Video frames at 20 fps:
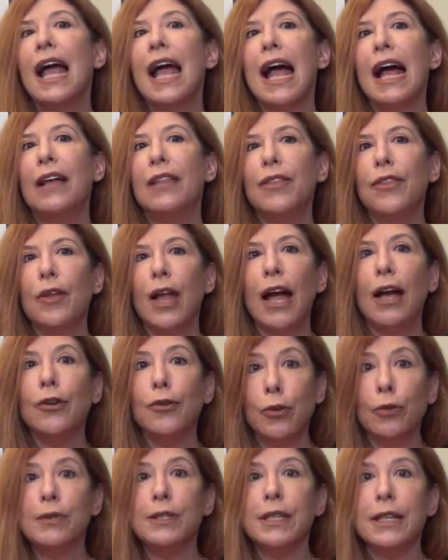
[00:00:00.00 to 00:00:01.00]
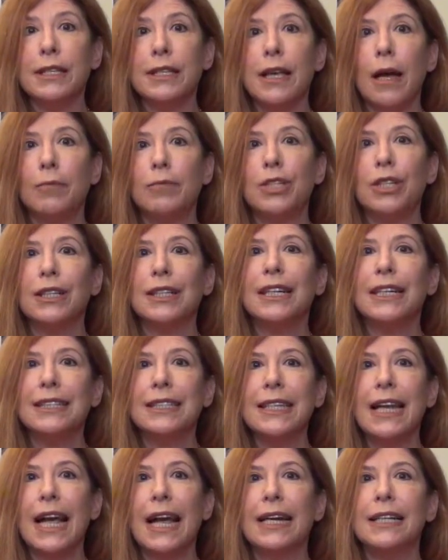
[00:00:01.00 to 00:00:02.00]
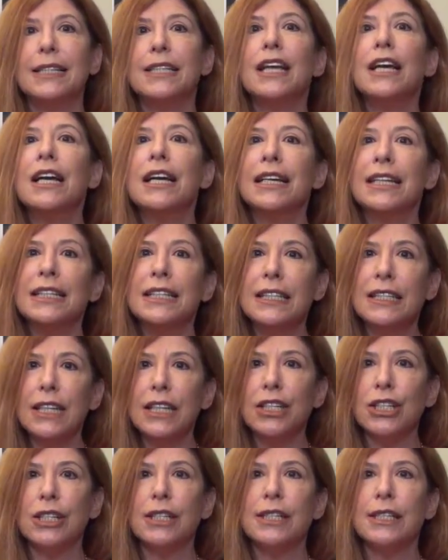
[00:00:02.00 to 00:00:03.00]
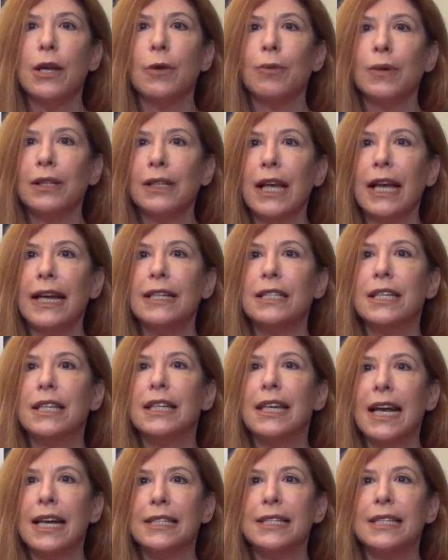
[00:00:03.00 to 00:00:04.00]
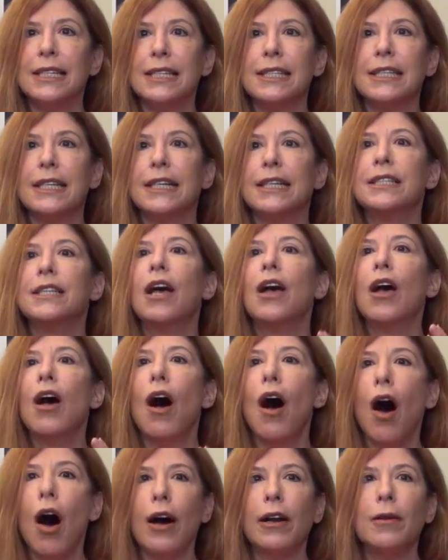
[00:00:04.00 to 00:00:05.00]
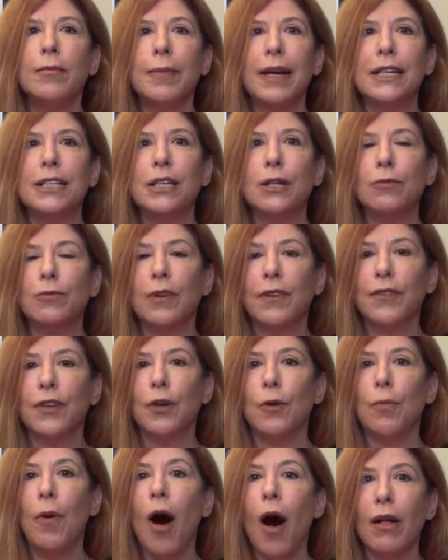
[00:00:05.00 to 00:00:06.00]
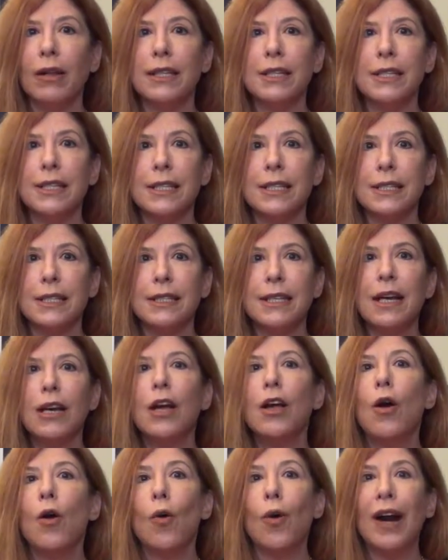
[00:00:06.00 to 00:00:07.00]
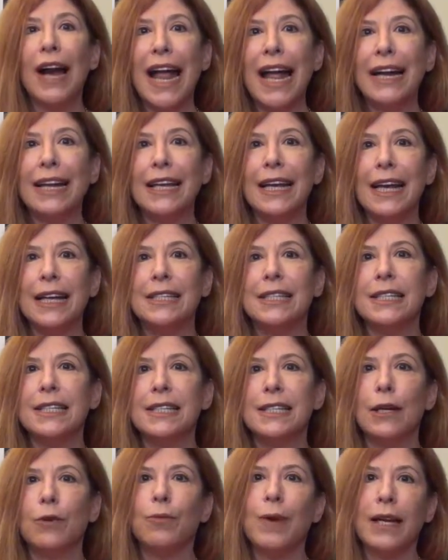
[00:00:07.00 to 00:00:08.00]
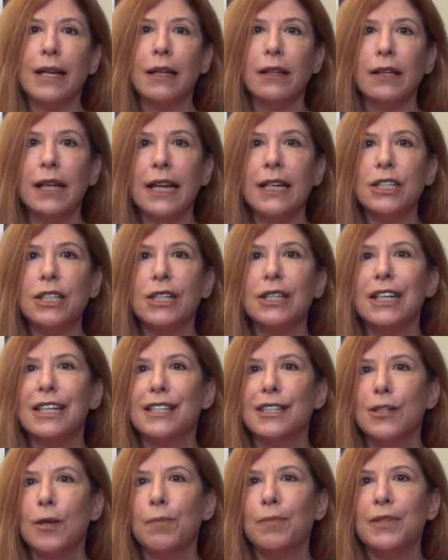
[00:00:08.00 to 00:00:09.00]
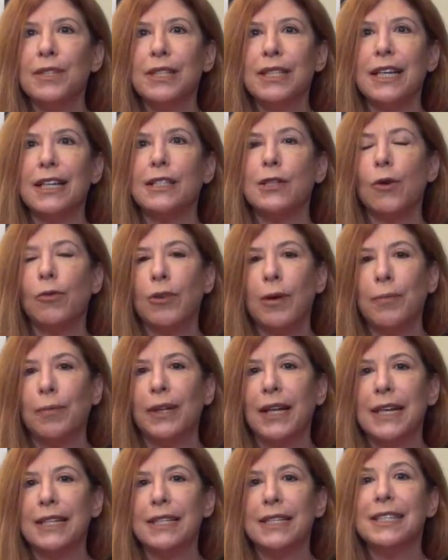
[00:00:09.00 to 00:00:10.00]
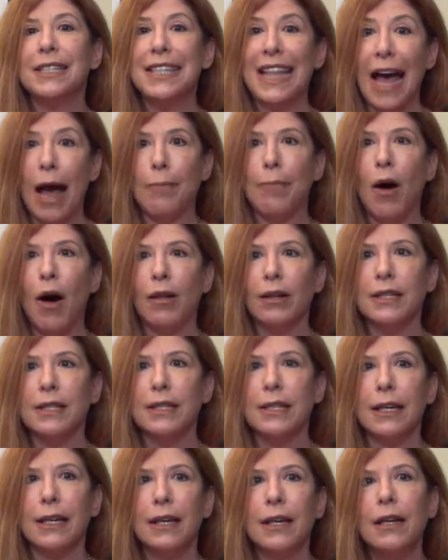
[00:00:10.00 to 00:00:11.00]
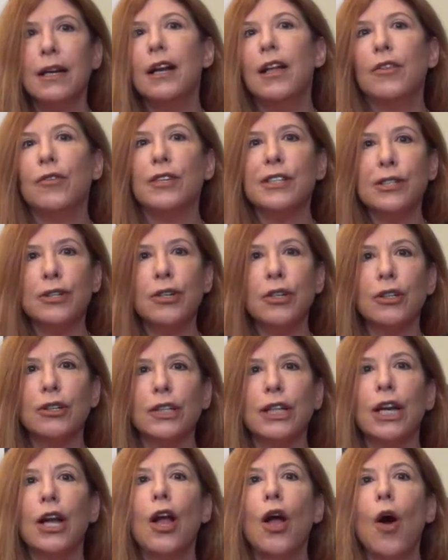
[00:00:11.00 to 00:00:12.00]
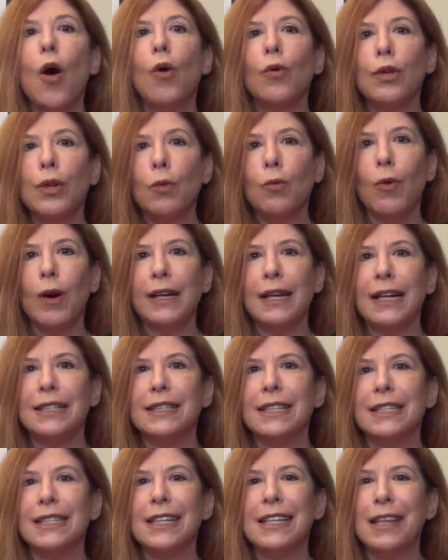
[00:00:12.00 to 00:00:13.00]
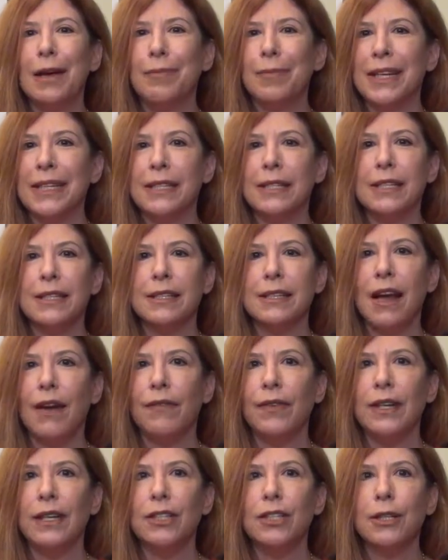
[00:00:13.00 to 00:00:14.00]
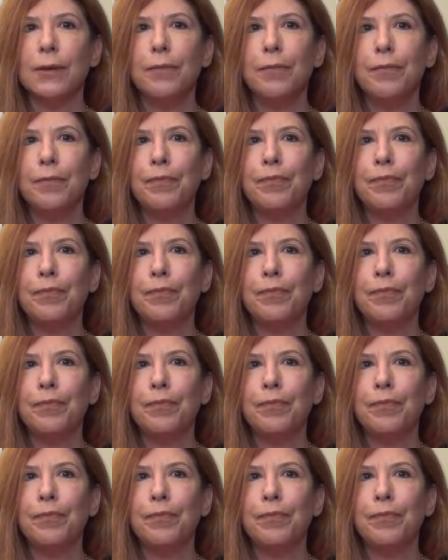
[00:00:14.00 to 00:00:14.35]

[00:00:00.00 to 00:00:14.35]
and whose exemption contains conditions that relate to the SEC's automation review policies, or any SEC regulation that supersedes or replaces that policy. There is currently only one entity that meets this definition.